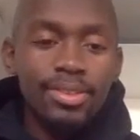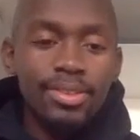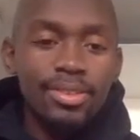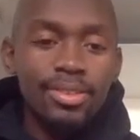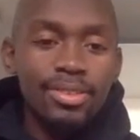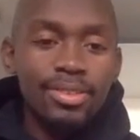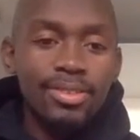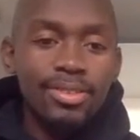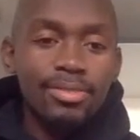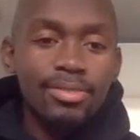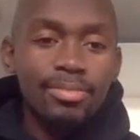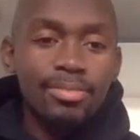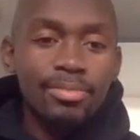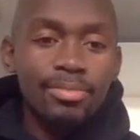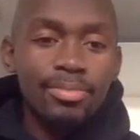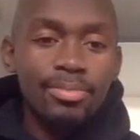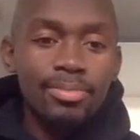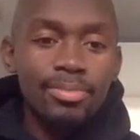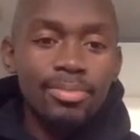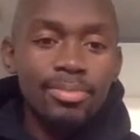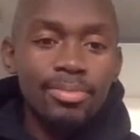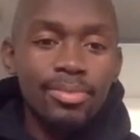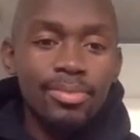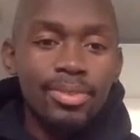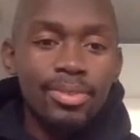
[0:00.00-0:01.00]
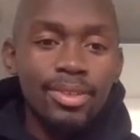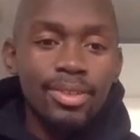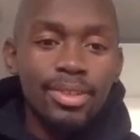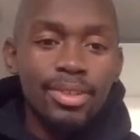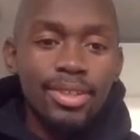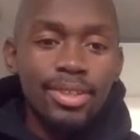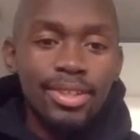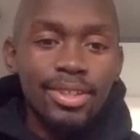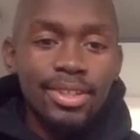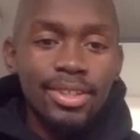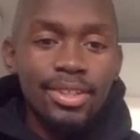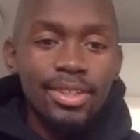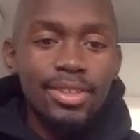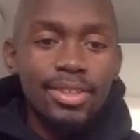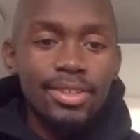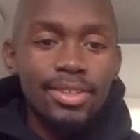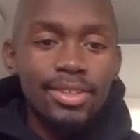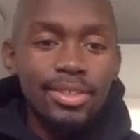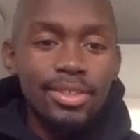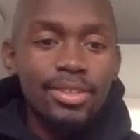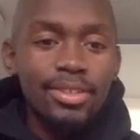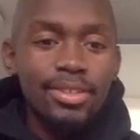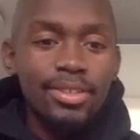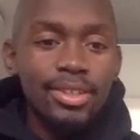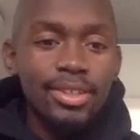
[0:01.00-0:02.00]

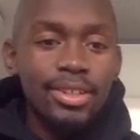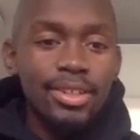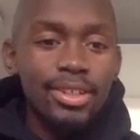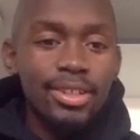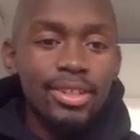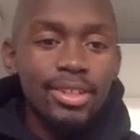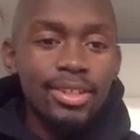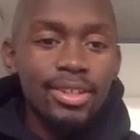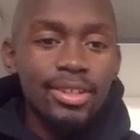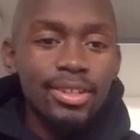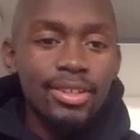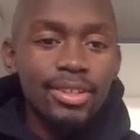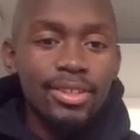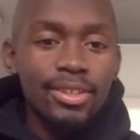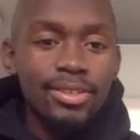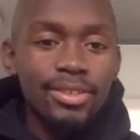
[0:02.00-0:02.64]
[no speech]